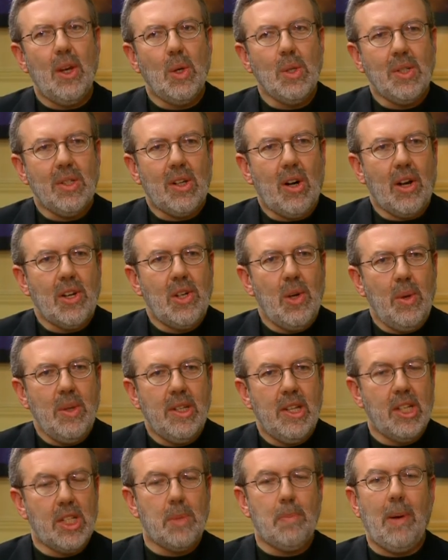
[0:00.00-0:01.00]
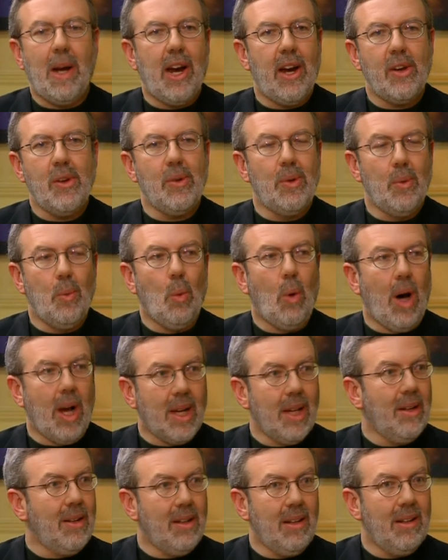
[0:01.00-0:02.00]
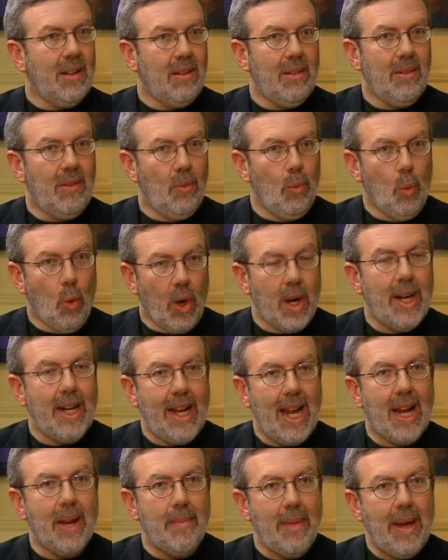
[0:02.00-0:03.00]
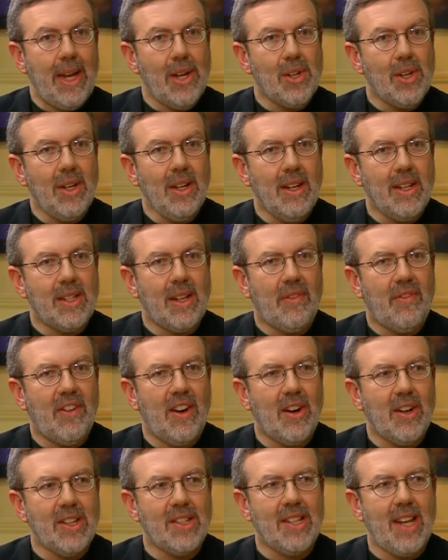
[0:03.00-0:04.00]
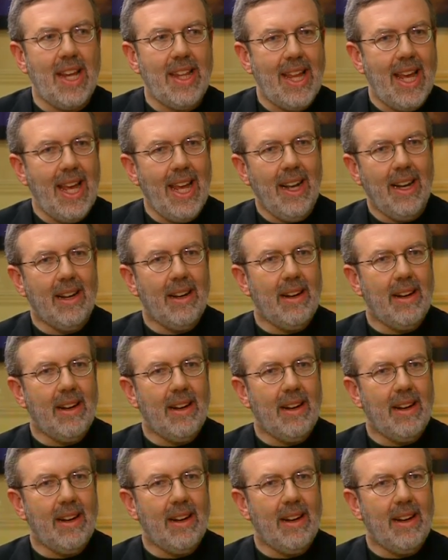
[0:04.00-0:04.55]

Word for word: those cartoons inspire you to want to work in animation? Is it fair to say that? You